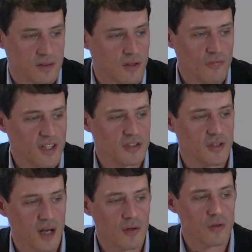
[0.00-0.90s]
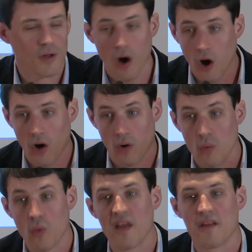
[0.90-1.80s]
conventional good, or
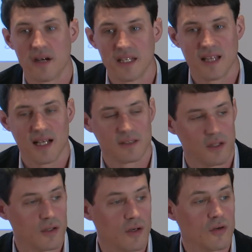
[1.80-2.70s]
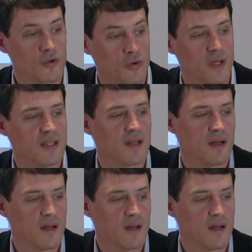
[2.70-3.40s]
whether it has a green